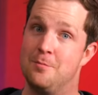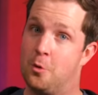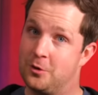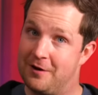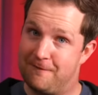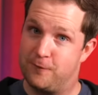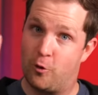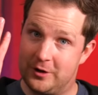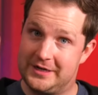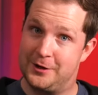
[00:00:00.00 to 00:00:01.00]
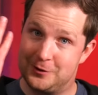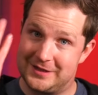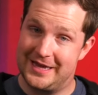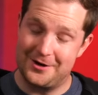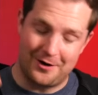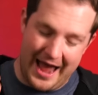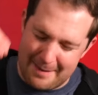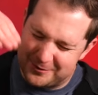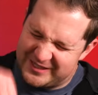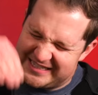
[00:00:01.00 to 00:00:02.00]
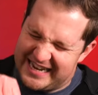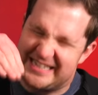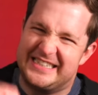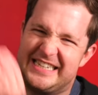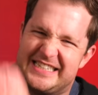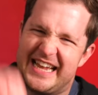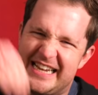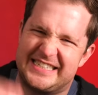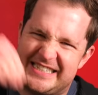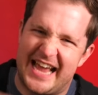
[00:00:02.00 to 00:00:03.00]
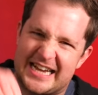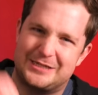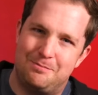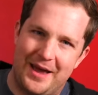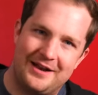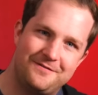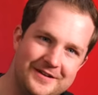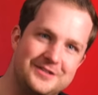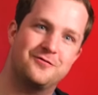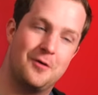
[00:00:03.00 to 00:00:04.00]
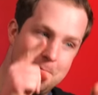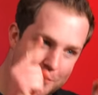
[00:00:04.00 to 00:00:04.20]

more than four years later, Apple stated these exact benefits from